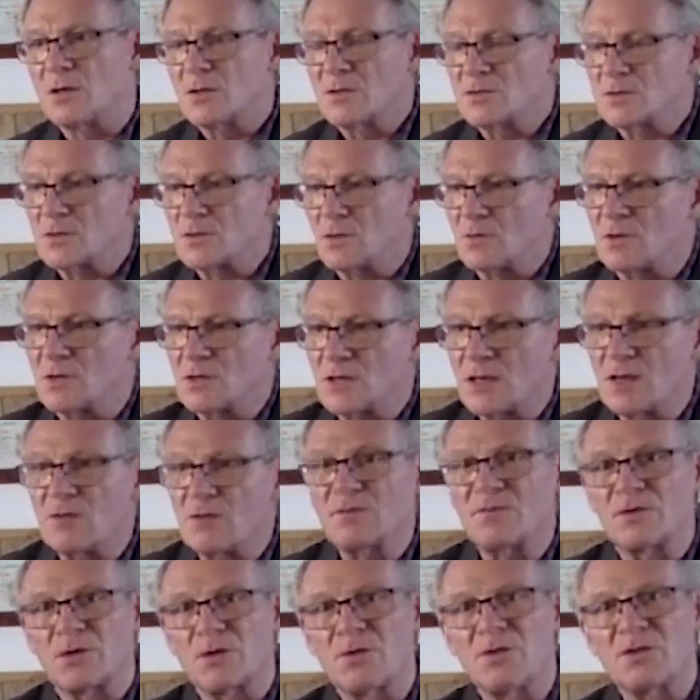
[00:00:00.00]
So it
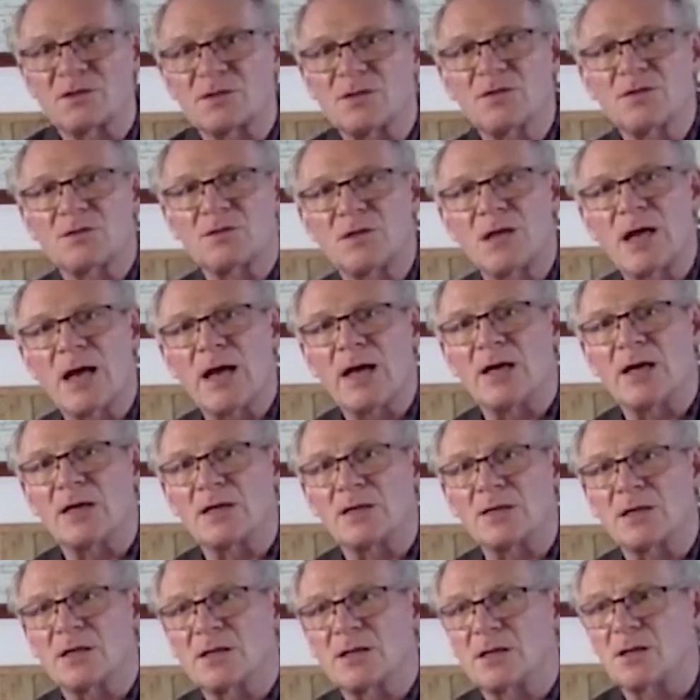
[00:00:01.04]
influences
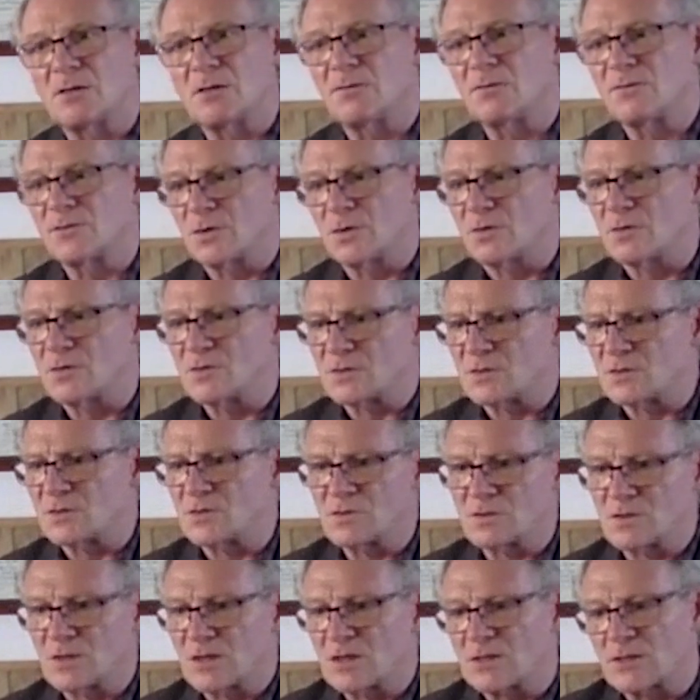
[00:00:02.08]
that, and it
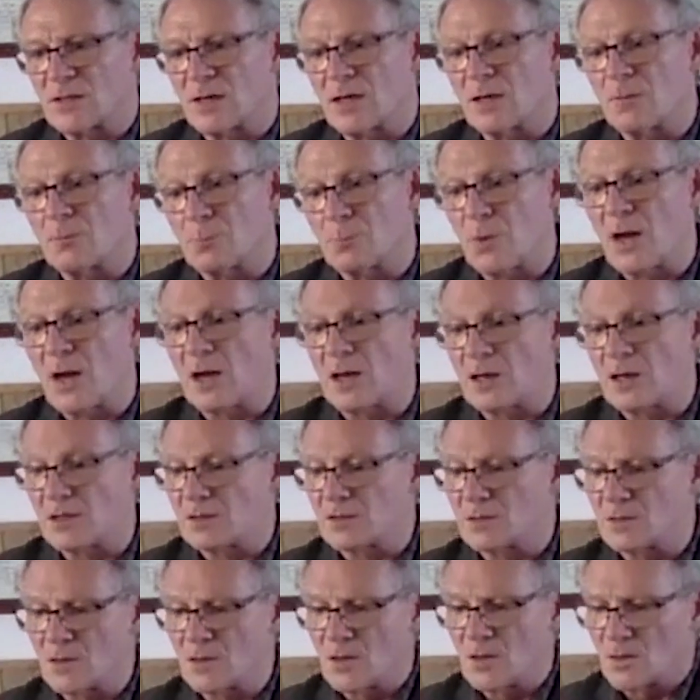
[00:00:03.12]
influences things like
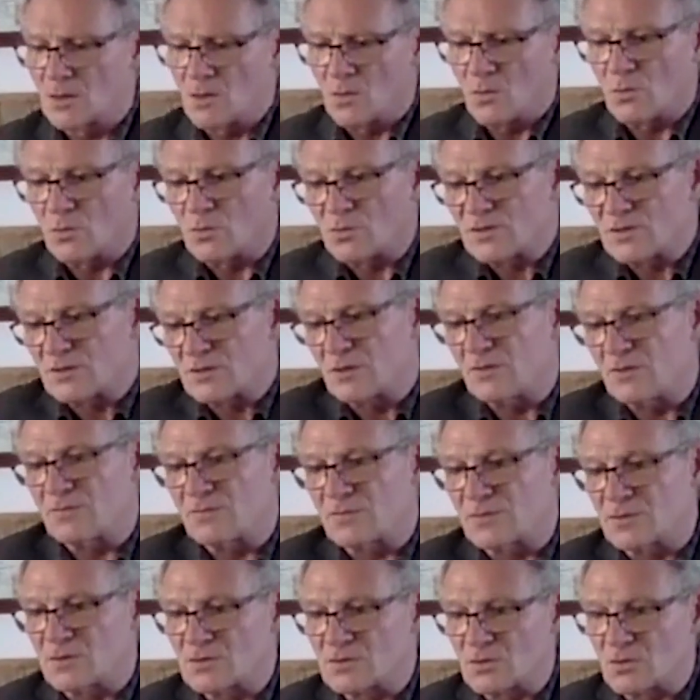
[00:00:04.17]
pain or
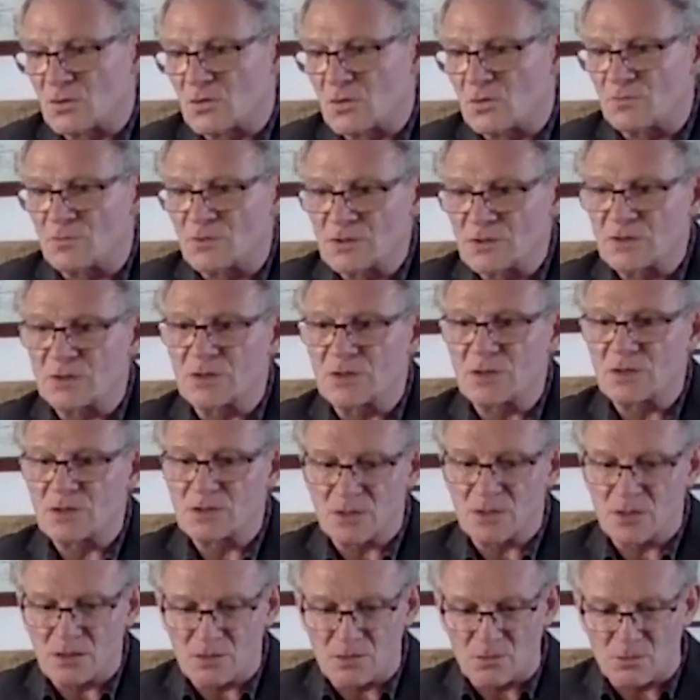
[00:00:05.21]
stiffness or
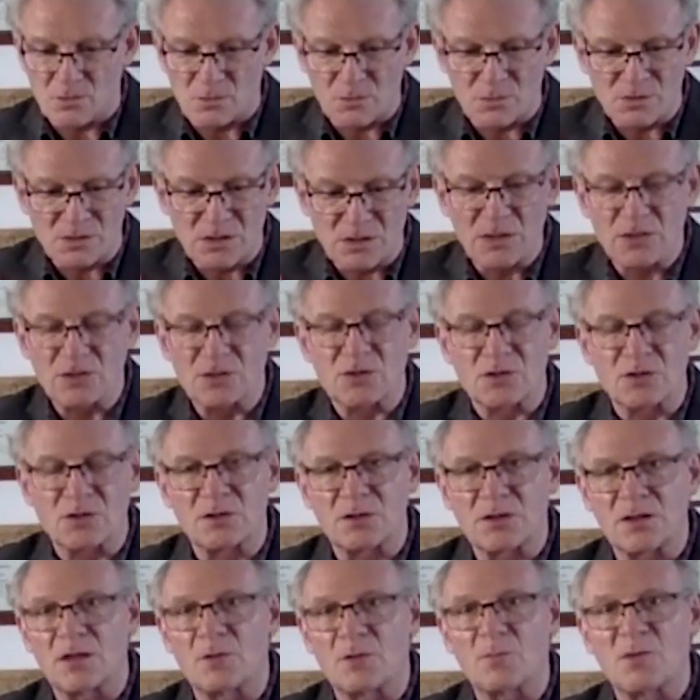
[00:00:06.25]
rigidity or
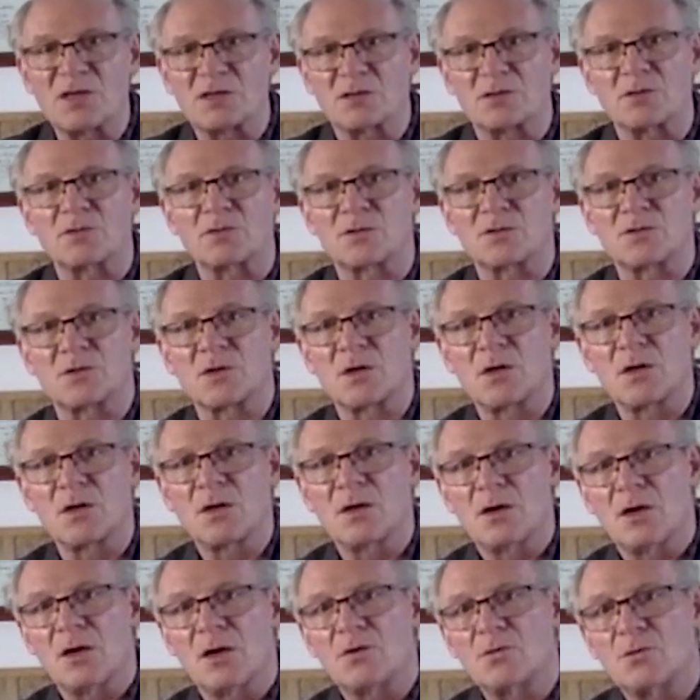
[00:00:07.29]
tension in the muscles,
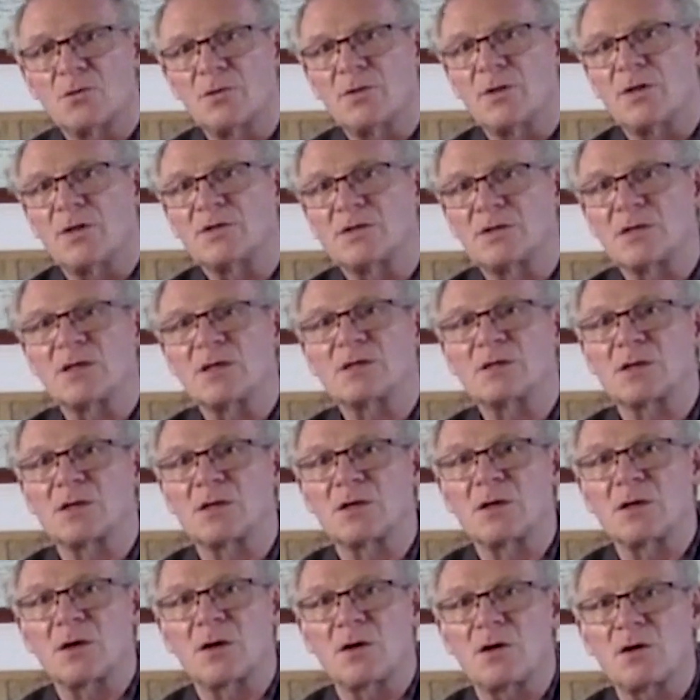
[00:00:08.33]
and all these things can
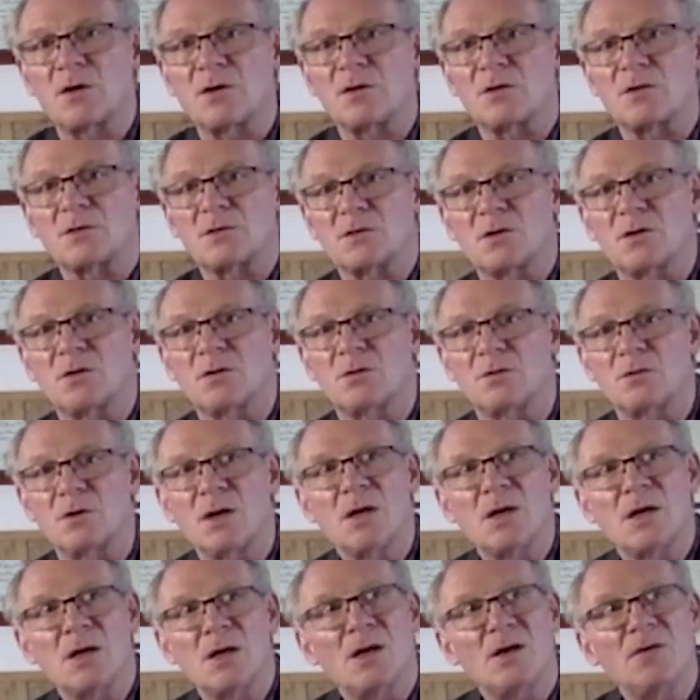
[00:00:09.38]
occur. So
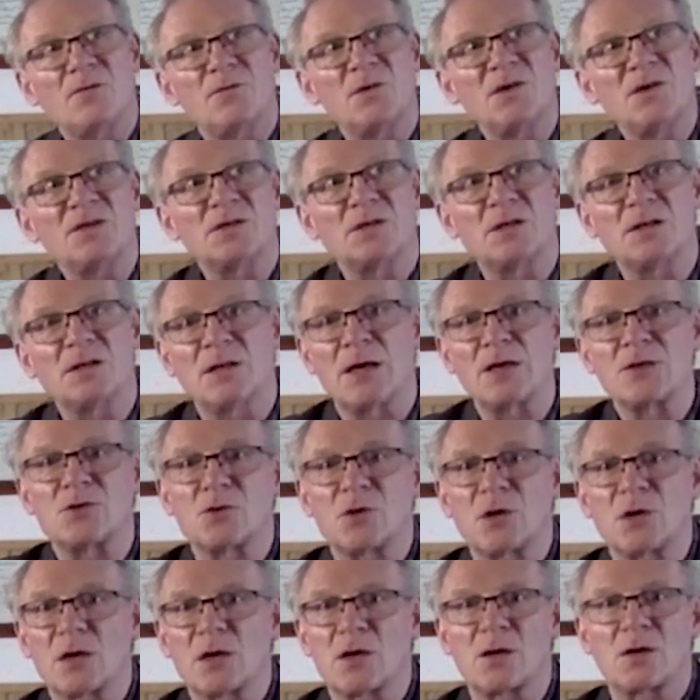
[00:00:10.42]
if we see that
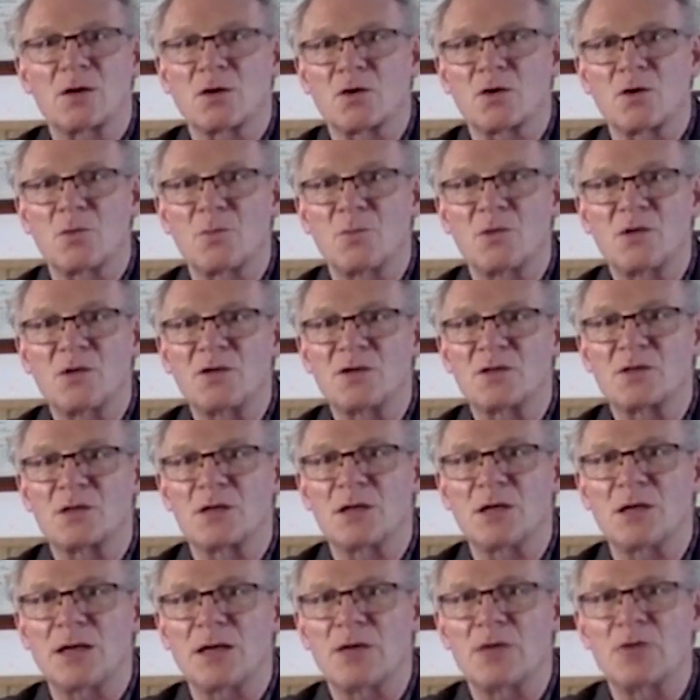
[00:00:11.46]
trigger, it could be just a
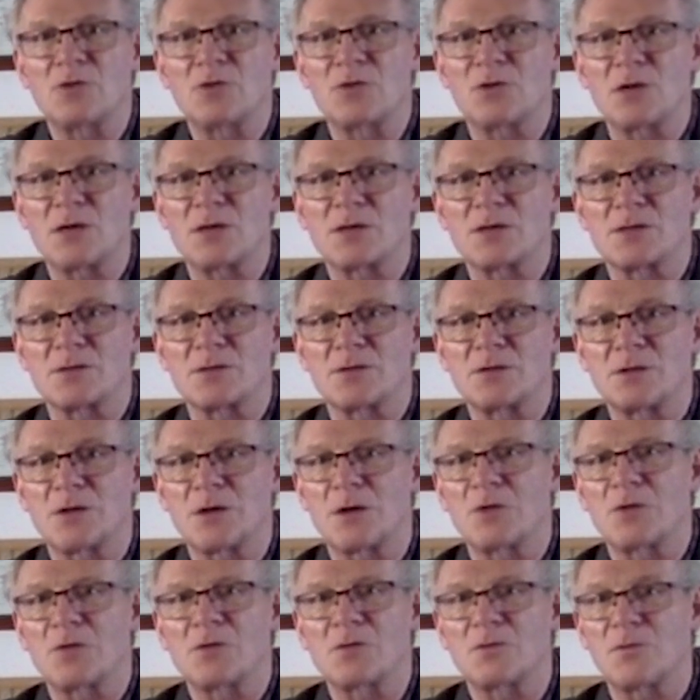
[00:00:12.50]
yellow dress or a
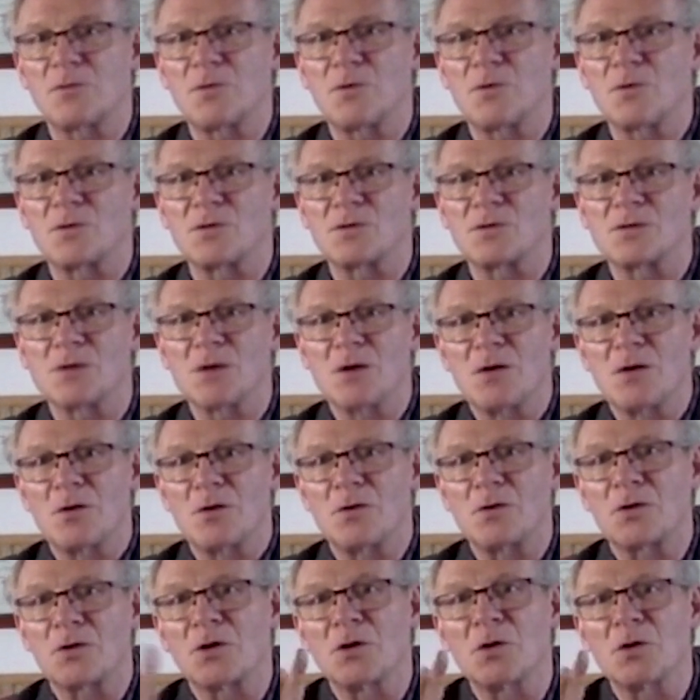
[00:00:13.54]
tone of voice,
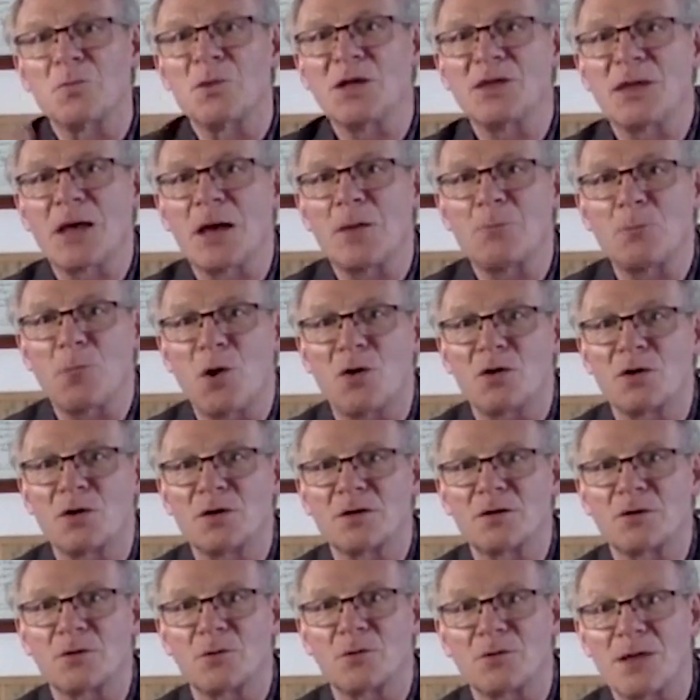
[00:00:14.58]
or it could be that
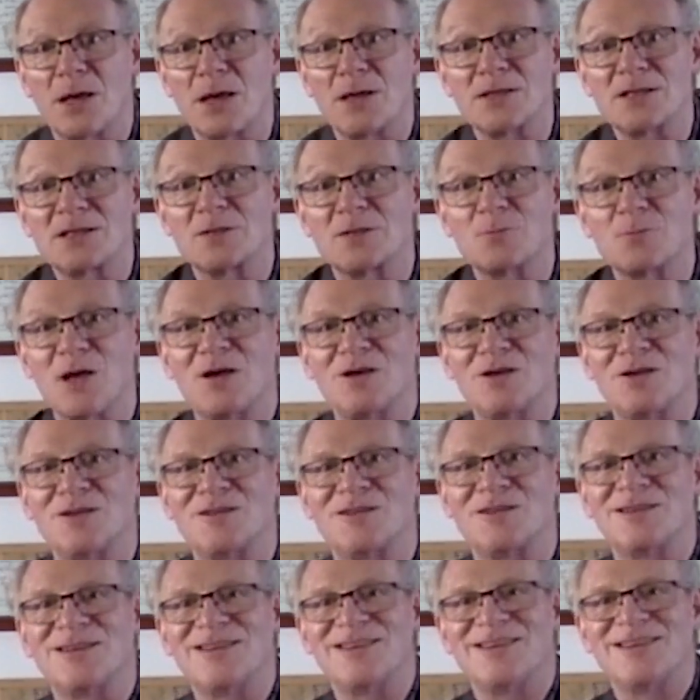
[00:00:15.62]
pollen or that
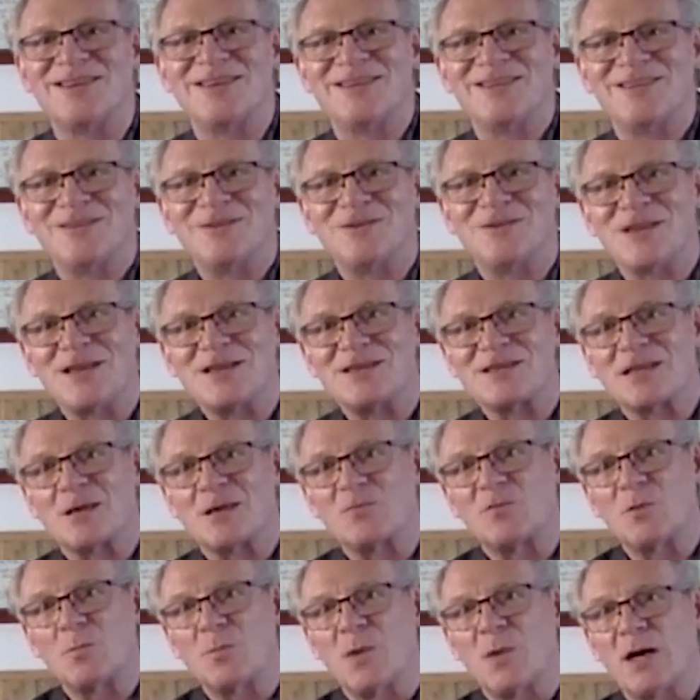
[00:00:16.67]
smell, or that
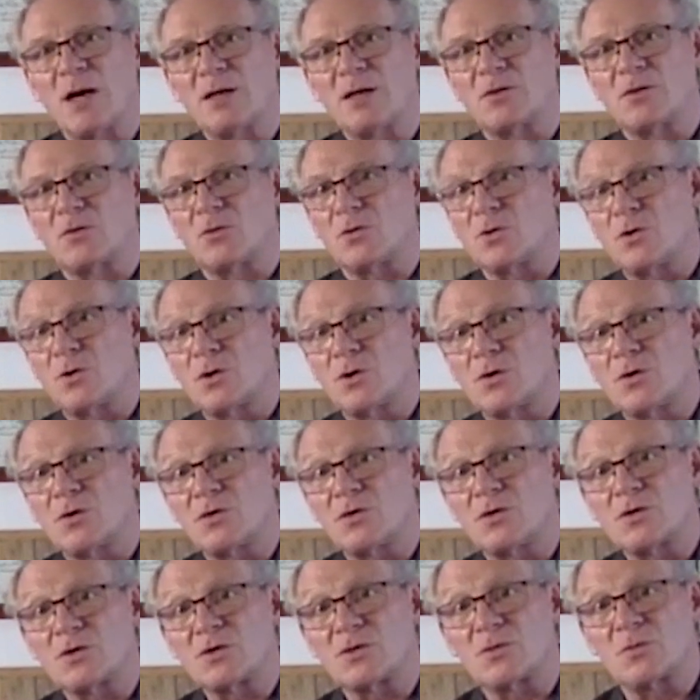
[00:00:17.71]
some reminder, or you could
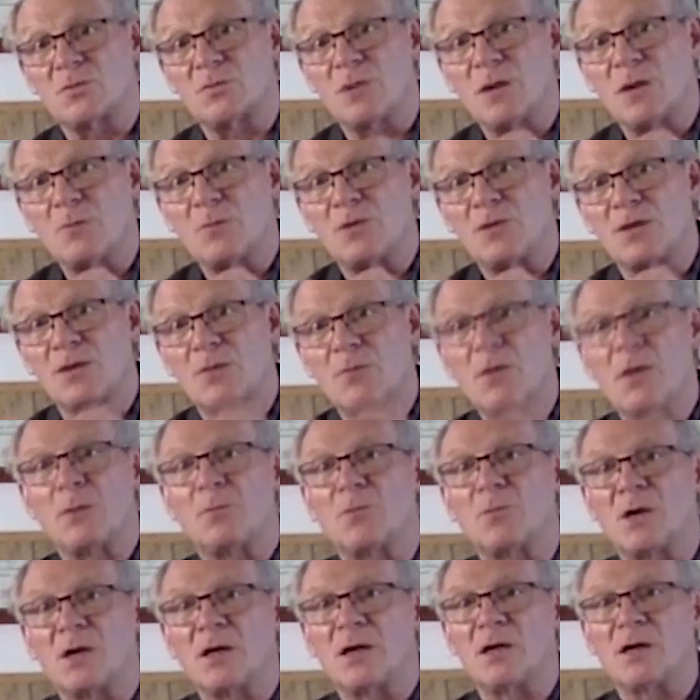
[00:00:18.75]
just remember the
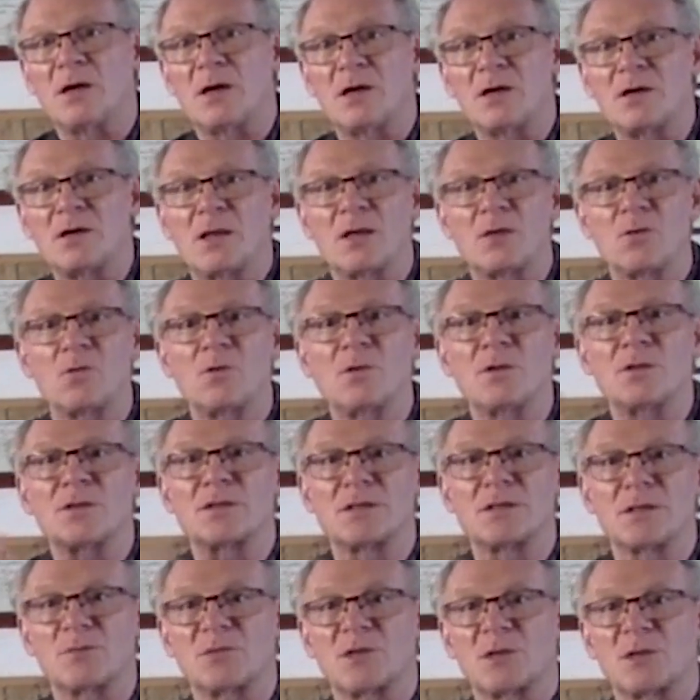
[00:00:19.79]
memory and then all the
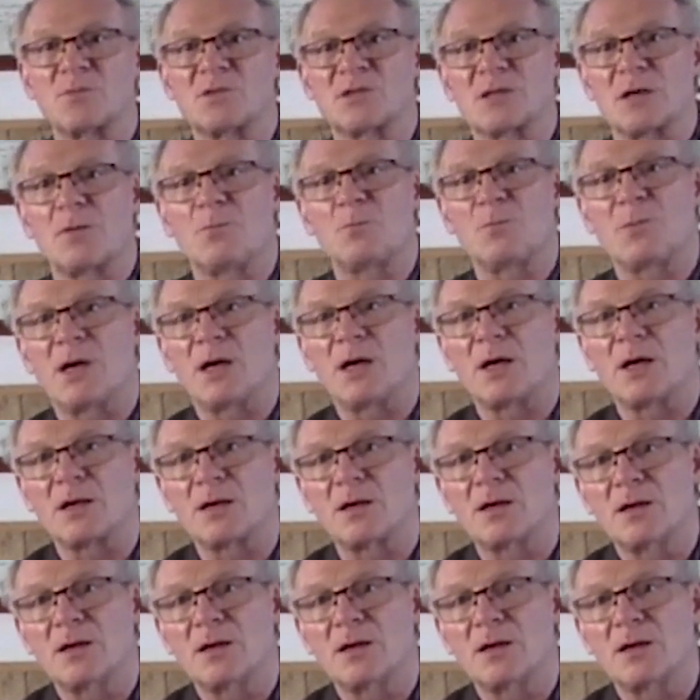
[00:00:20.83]
symptoms come back.